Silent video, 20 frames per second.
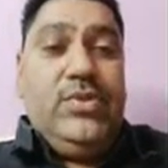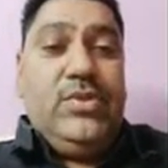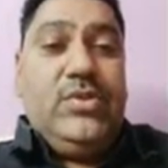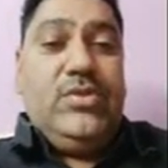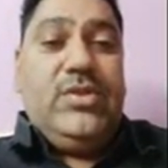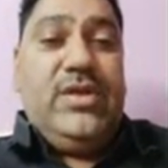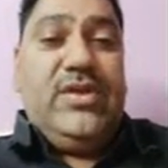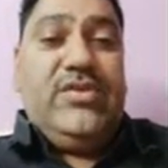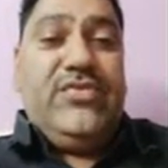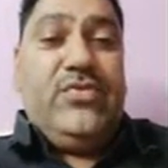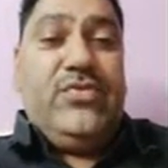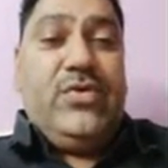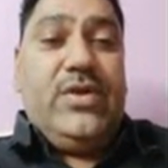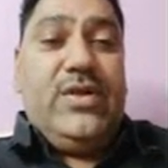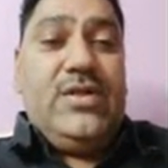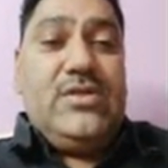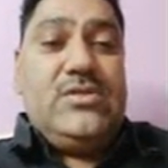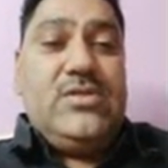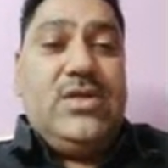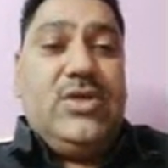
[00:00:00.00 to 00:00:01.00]
Therefore, it
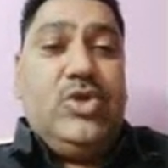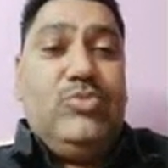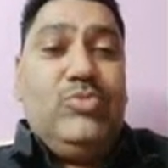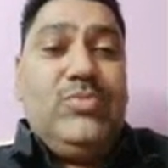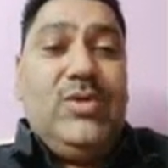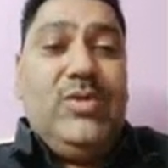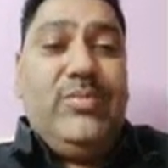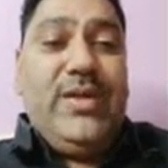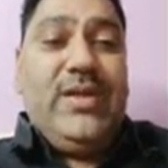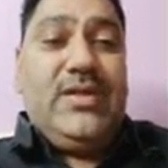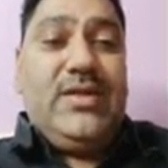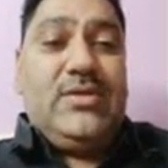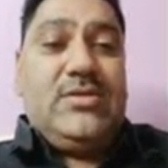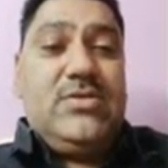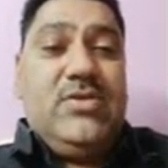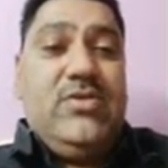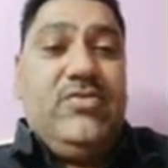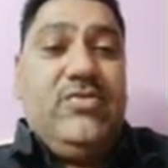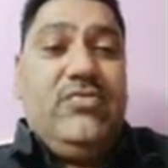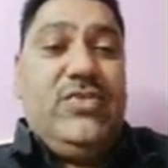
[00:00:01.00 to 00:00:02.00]
is the human beings
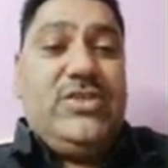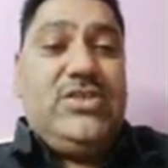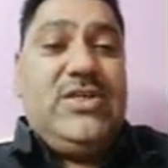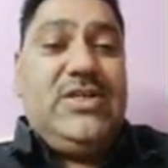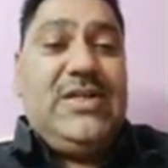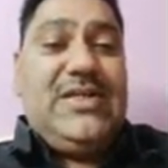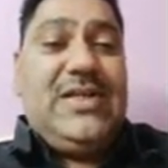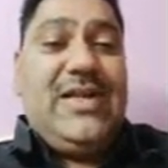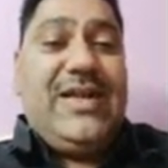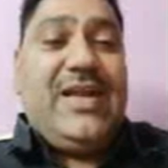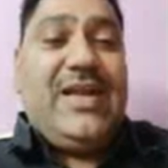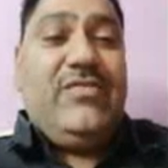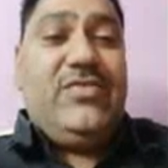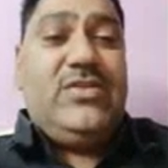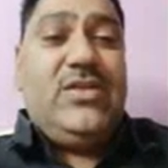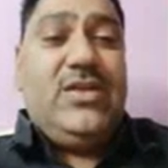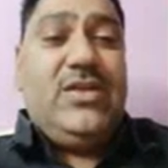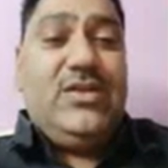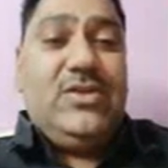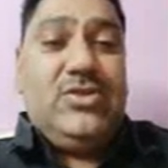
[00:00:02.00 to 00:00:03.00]
which interact with
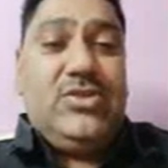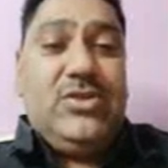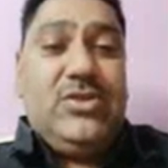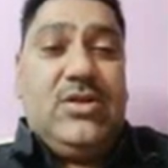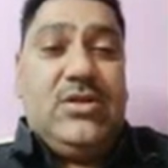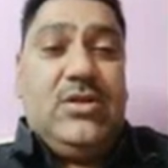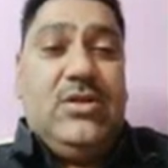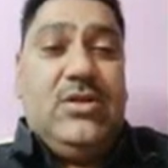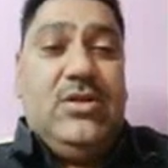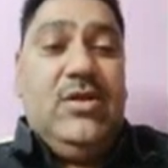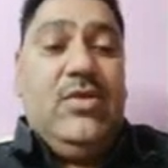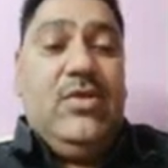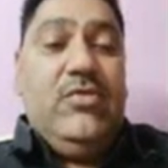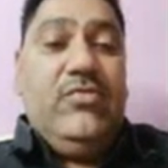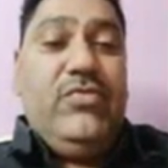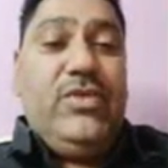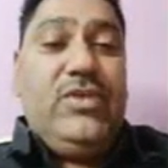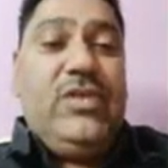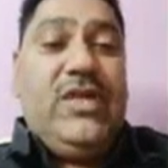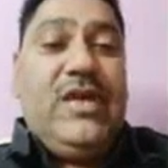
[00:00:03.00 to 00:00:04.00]
the nature
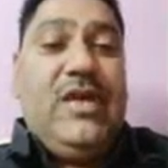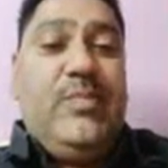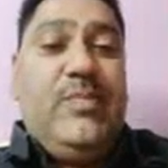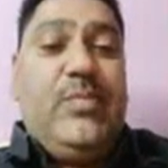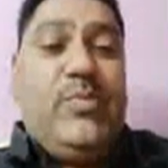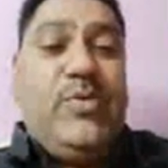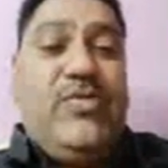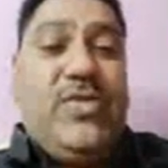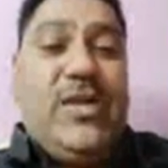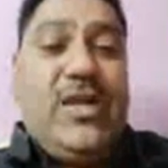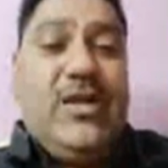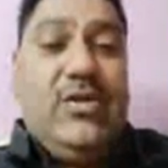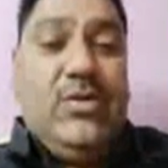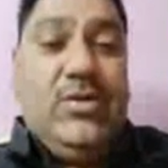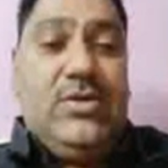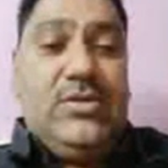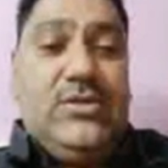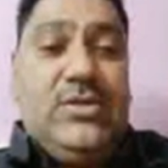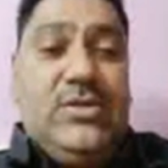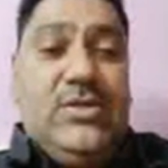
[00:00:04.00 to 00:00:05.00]
with the help of
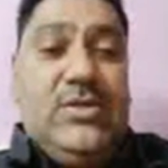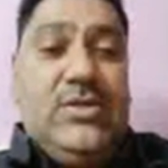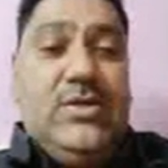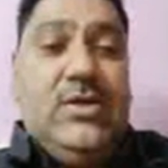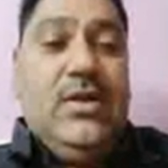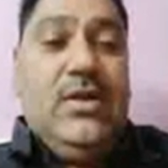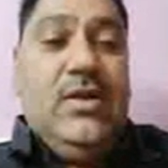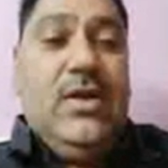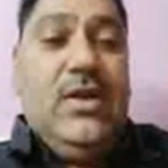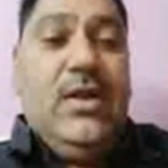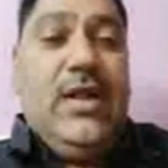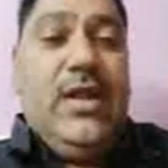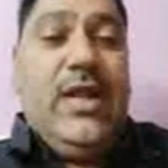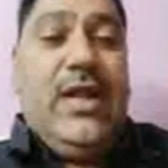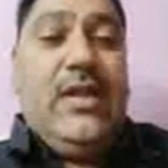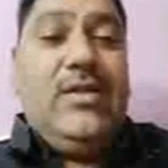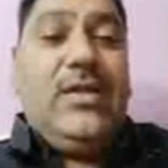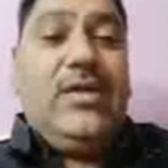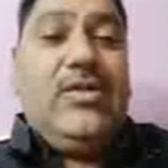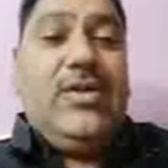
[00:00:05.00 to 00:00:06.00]
technology
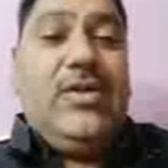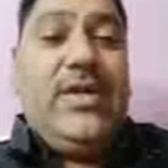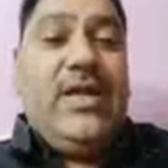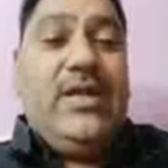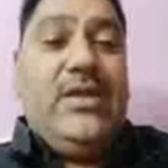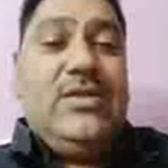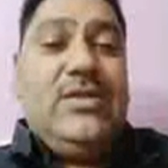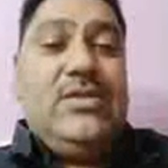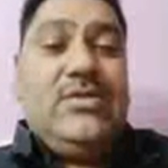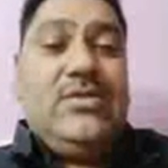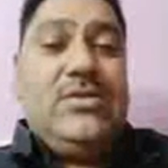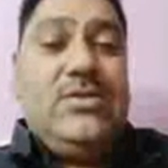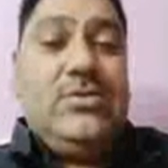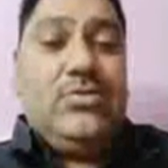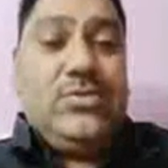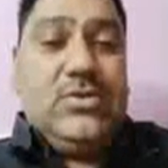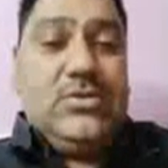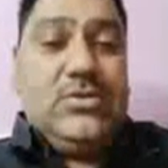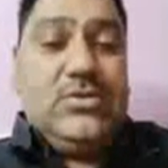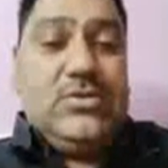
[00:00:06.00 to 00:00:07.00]
and they create
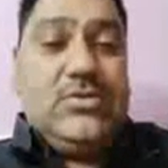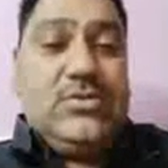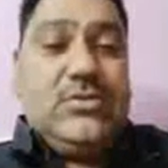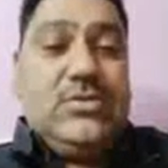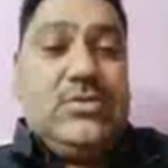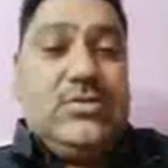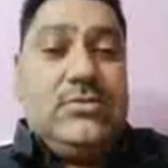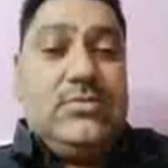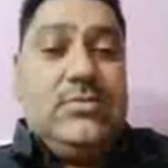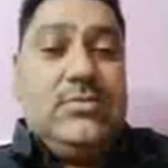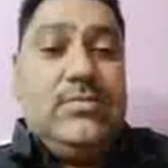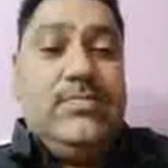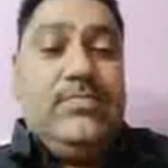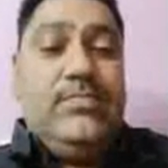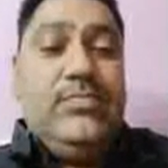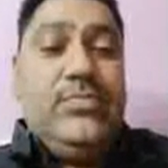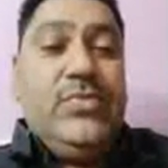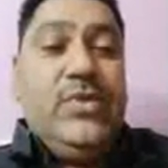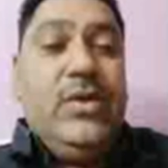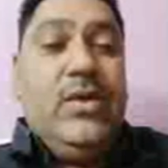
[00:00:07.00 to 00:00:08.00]
institutions.
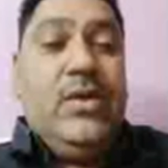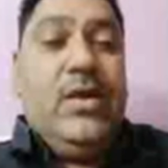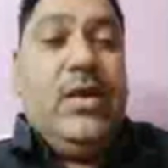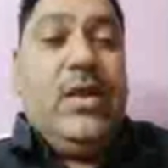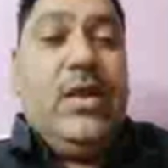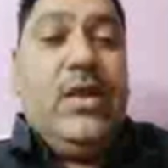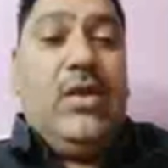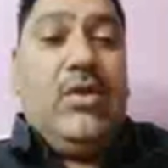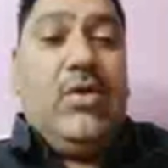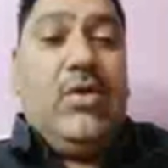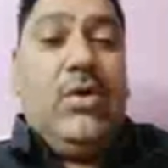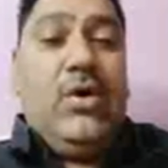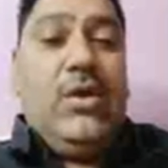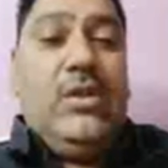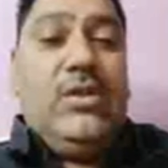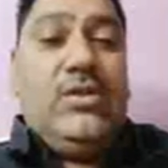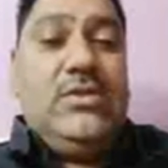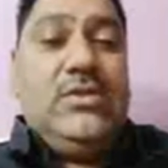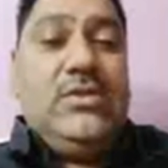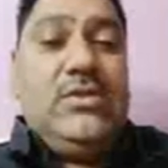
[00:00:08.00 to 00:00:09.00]
And
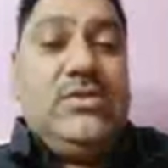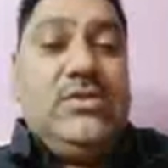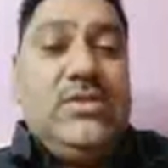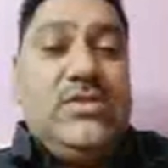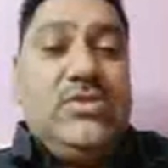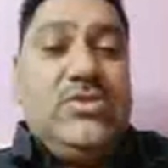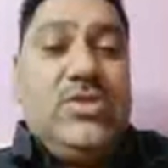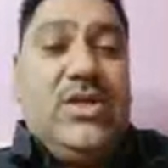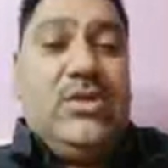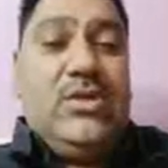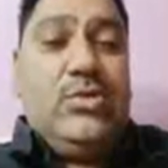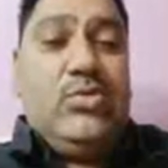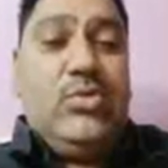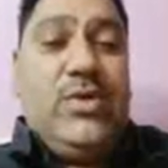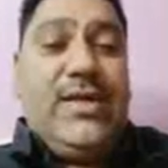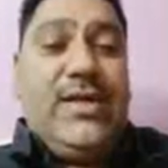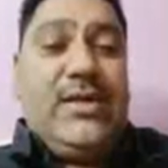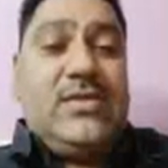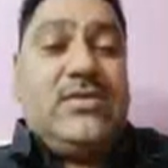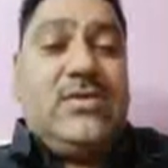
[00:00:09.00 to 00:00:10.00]
all this is done to
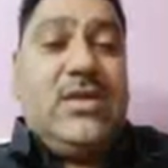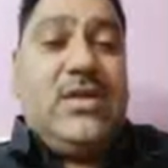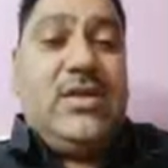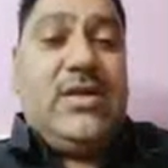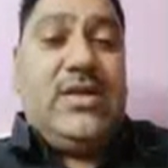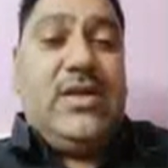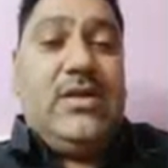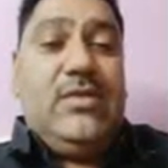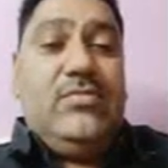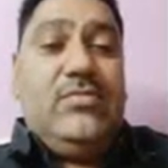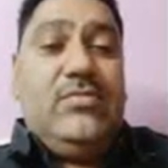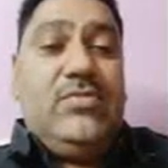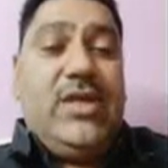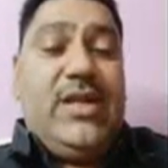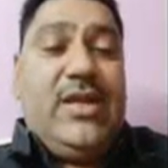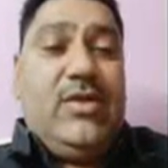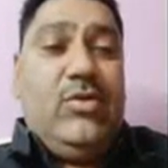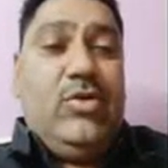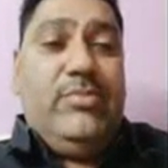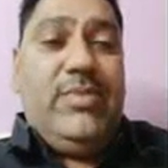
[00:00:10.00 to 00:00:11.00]
accelerate their
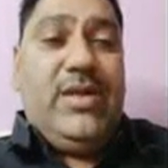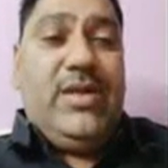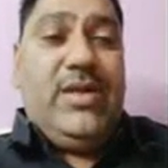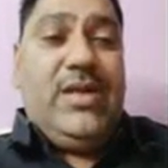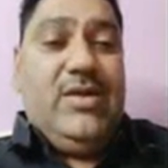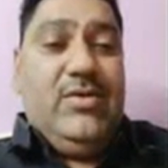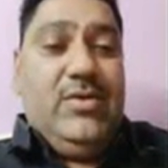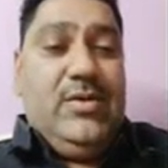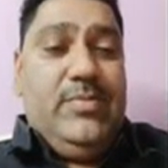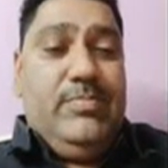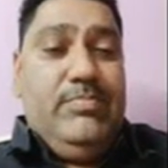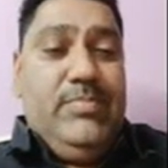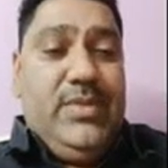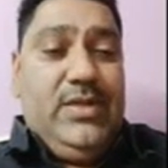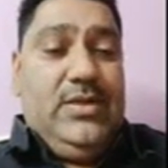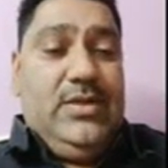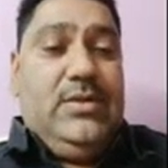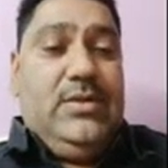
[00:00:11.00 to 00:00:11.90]
economic development.